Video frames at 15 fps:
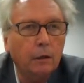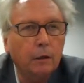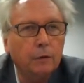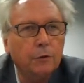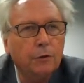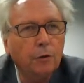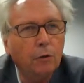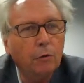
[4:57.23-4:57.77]

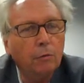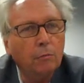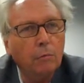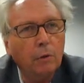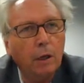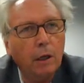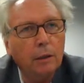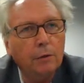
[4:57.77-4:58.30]
So
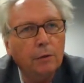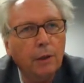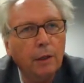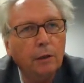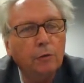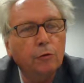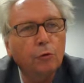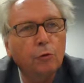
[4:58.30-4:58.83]
I'll
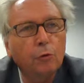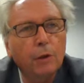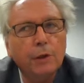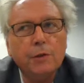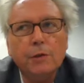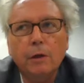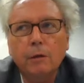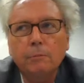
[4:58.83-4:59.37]
take two
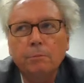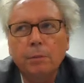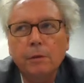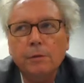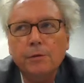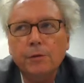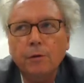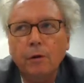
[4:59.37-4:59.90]

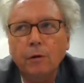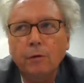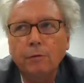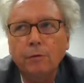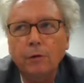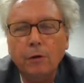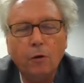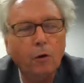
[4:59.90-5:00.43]
examples
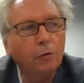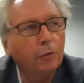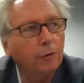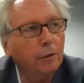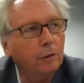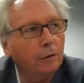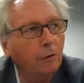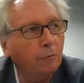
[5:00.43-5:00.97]
of
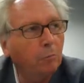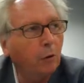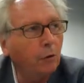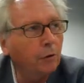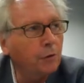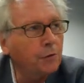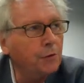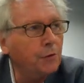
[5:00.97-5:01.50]
content of
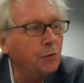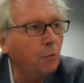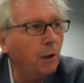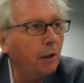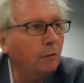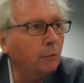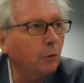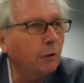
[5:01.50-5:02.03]
policies.
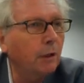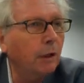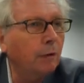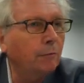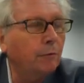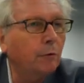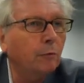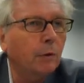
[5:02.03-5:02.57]
One would
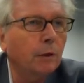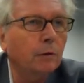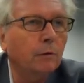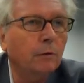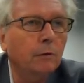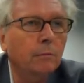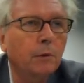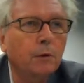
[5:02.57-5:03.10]
come from one of
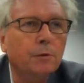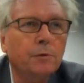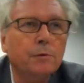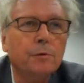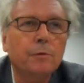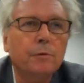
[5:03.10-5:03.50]
the most